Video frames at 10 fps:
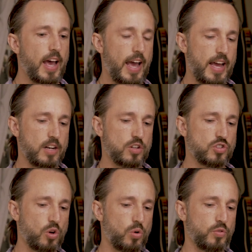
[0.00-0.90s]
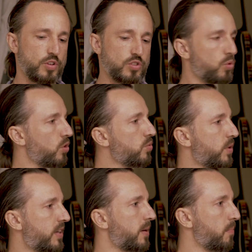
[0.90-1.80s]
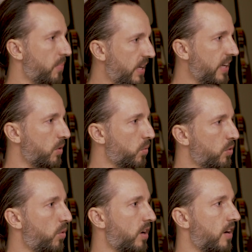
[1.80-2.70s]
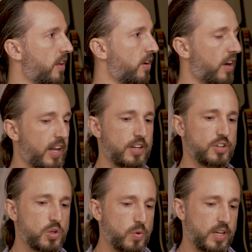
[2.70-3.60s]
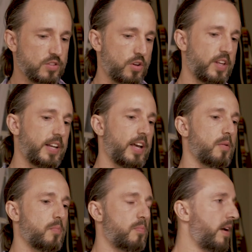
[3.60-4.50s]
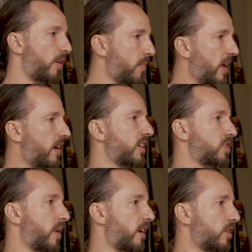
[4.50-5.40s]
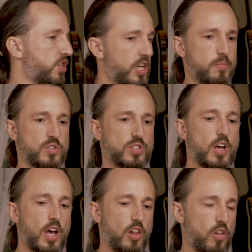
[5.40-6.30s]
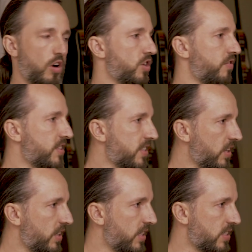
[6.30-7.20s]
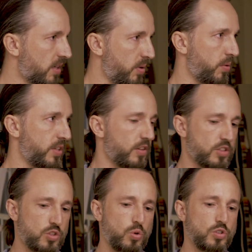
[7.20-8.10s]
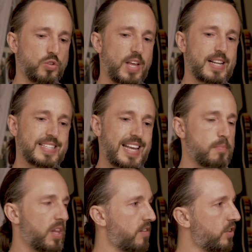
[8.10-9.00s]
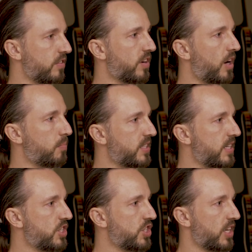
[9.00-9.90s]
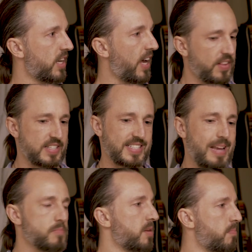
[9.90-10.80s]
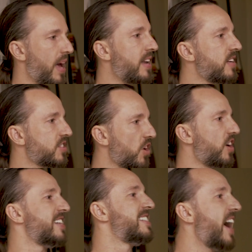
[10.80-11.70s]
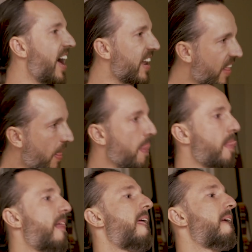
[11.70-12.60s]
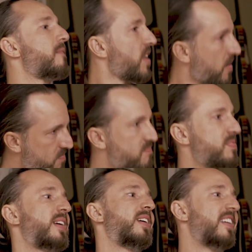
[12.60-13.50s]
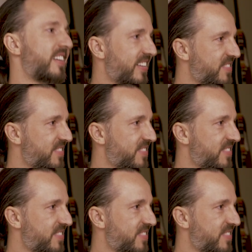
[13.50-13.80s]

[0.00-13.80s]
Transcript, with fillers: And so the schools would compete with one another. And in doing so, they'd get better amenities, better gyms, larger facilities to compete with the other schools. So that same level of competition and the same like dependence bigger, on bigger debt. Sports stadiums, like bigger. The whole thing.